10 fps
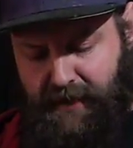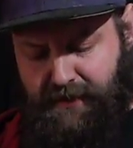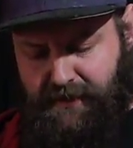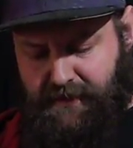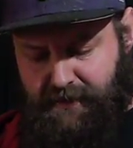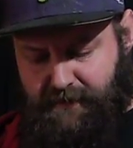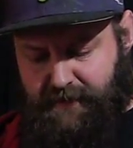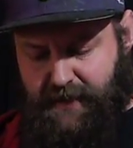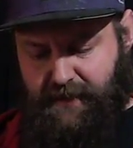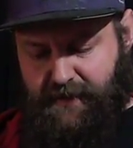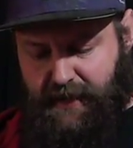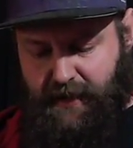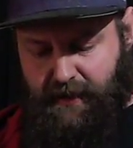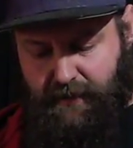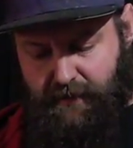the
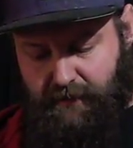synthetic